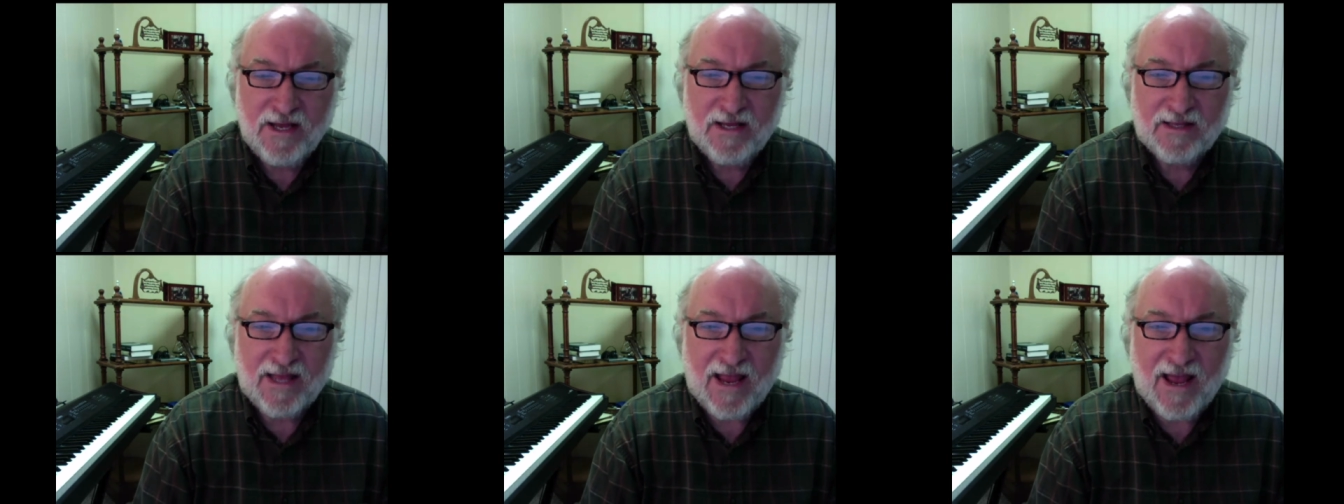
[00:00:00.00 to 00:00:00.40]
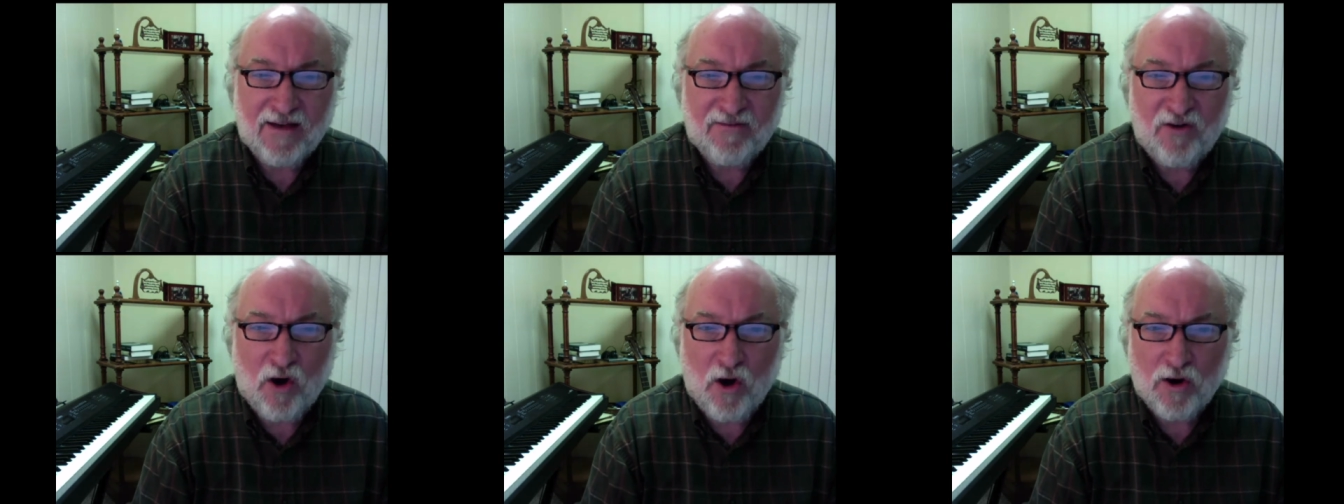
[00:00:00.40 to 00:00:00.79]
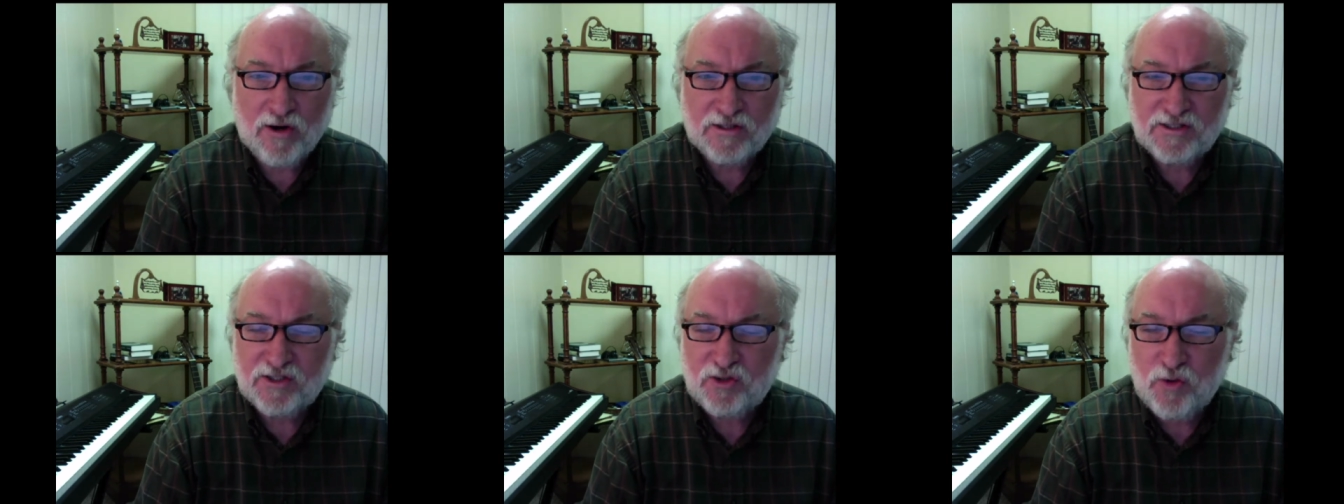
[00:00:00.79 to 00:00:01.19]
They have
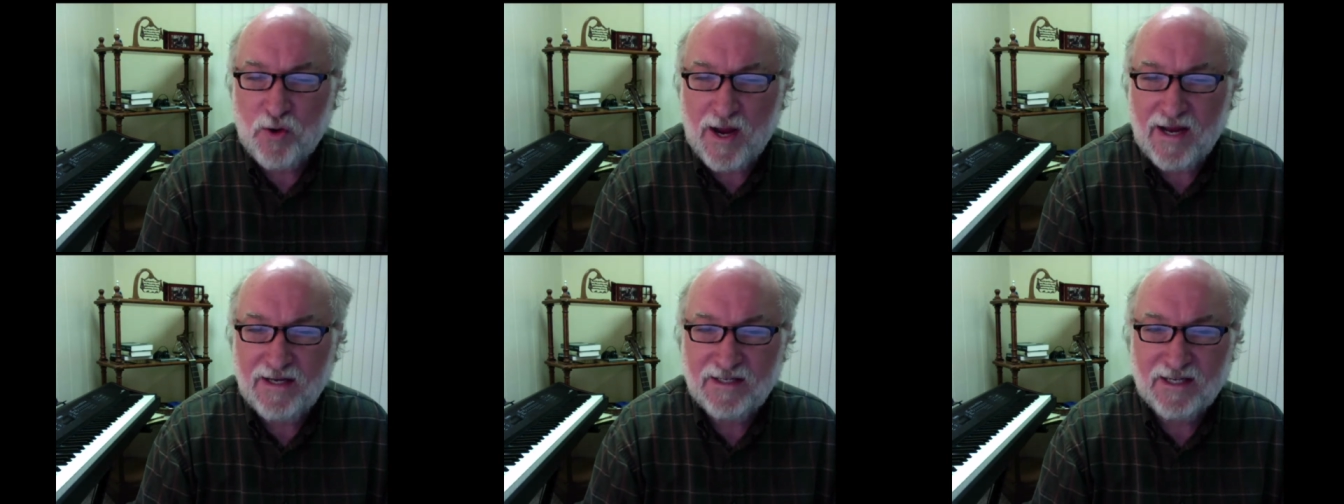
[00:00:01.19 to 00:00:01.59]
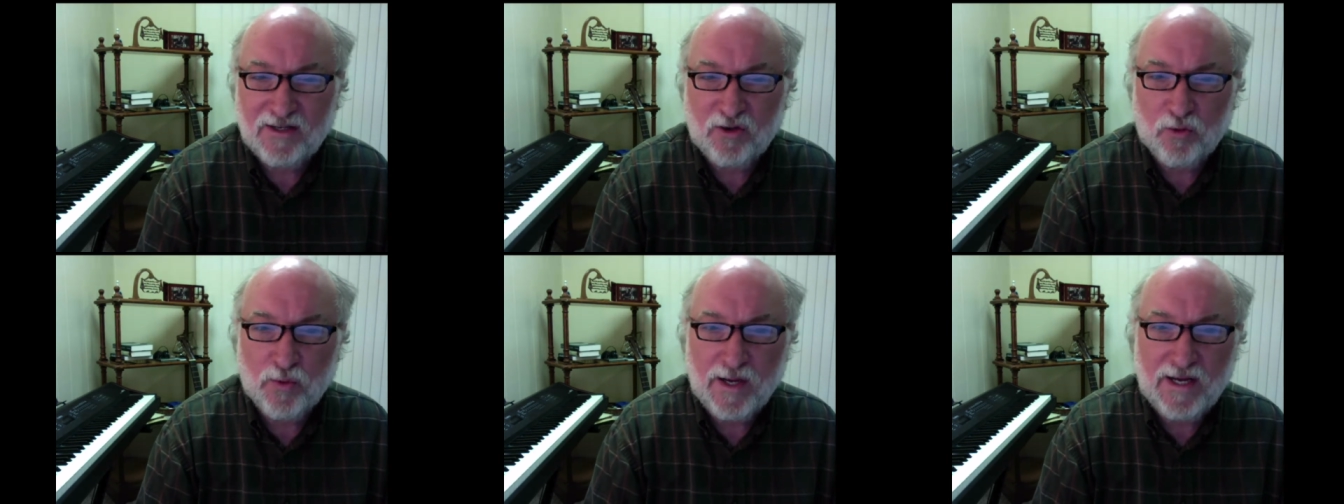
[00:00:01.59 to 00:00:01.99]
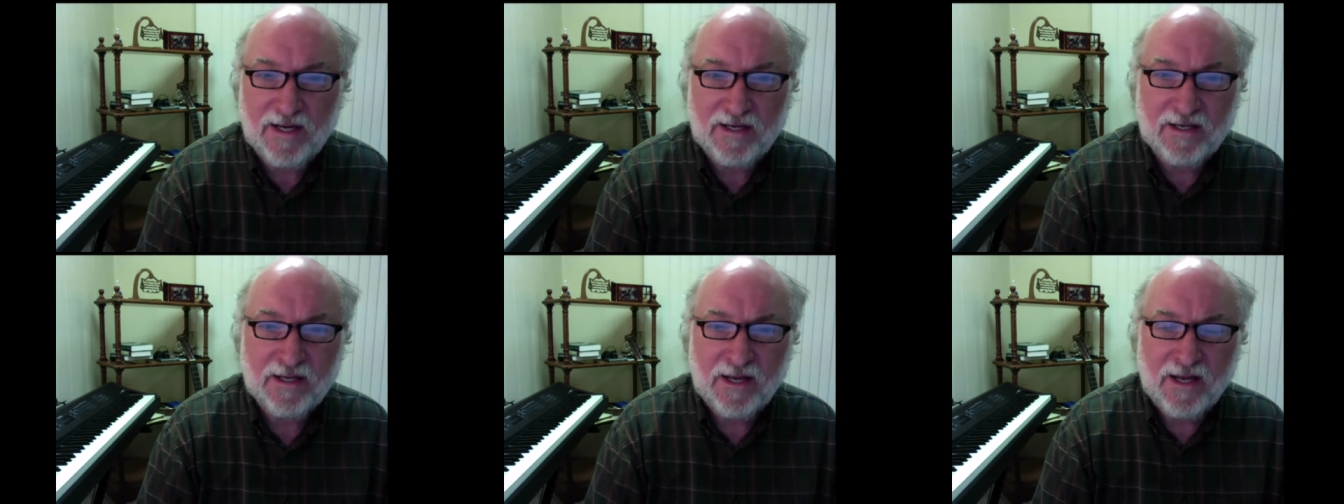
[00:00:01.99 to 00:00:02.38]
hearts trained in
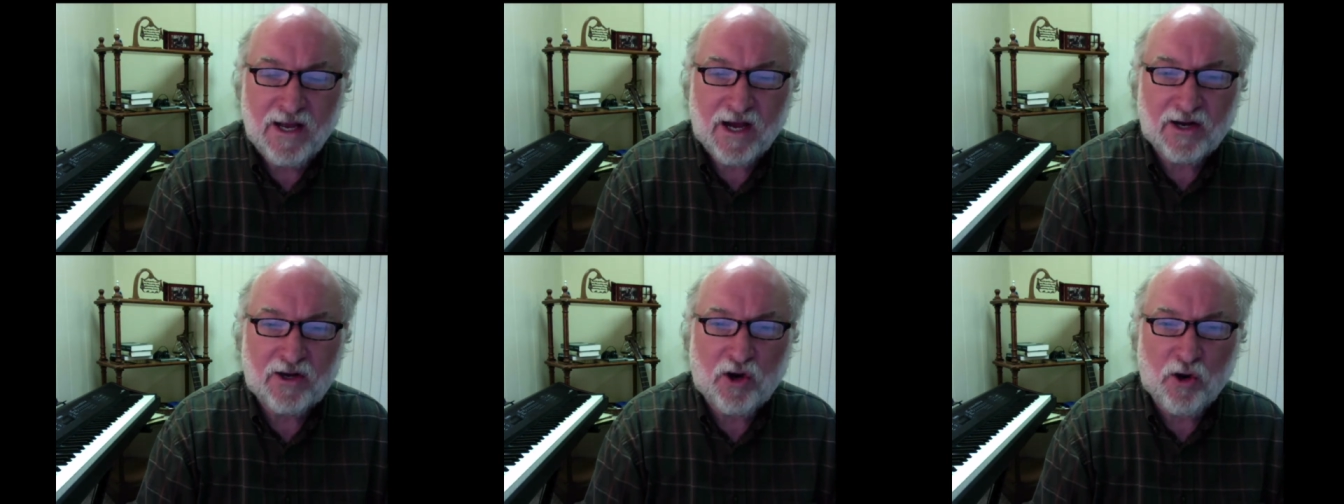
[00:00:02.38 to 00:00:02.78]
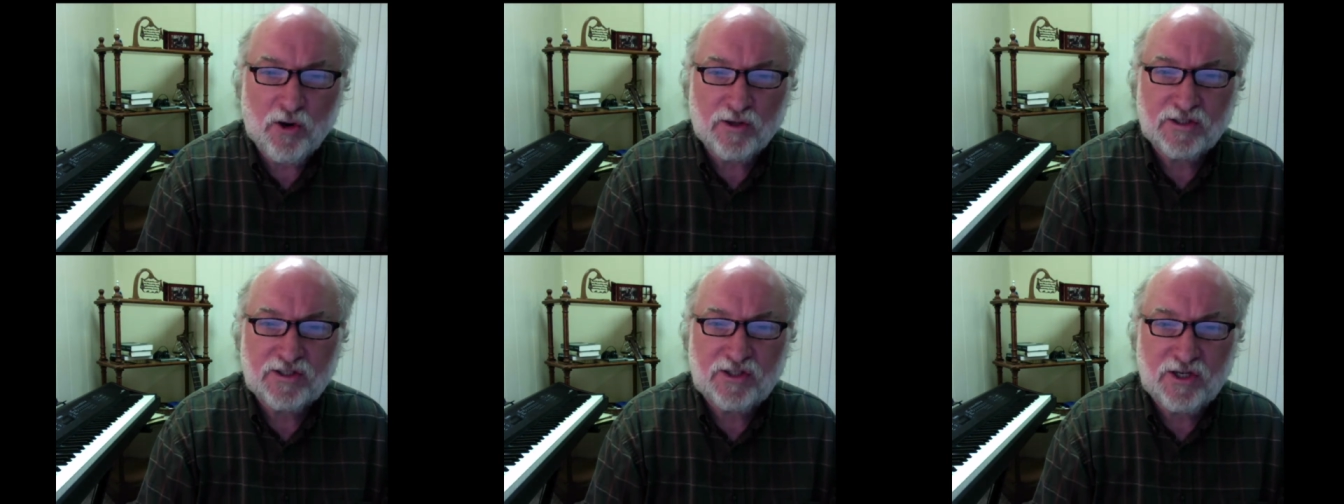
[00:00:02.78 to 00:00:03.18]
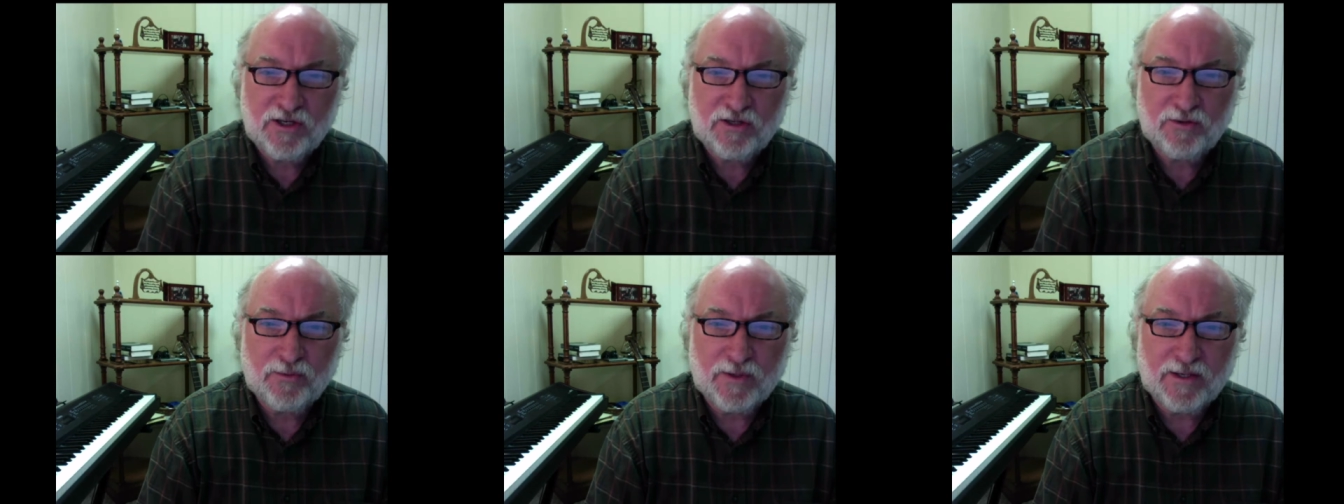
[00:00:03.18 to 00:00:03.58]
greed, accursed
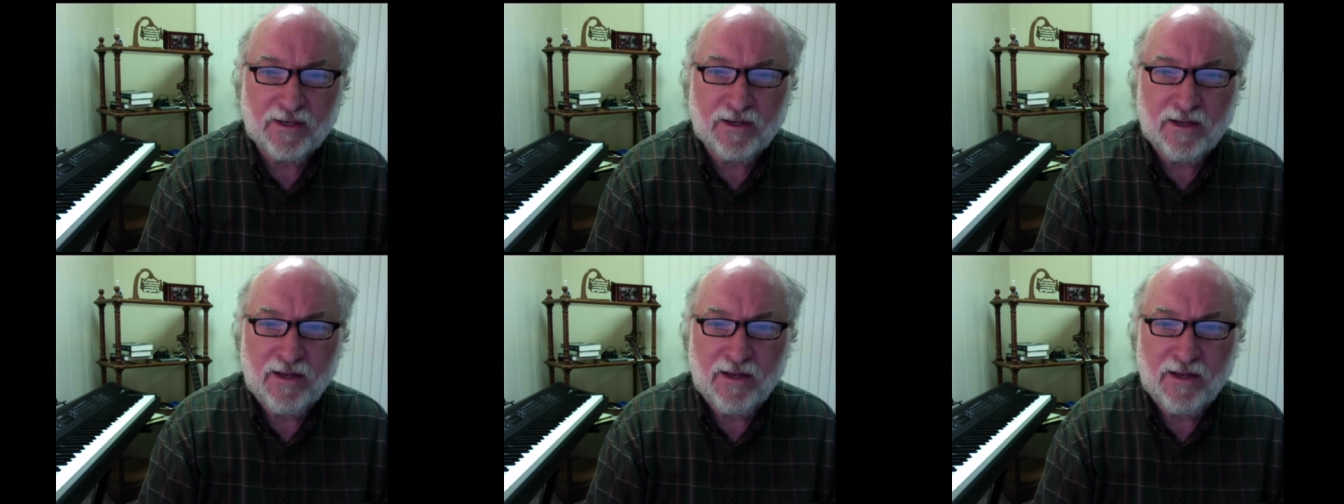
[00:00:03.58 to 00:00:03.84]
children.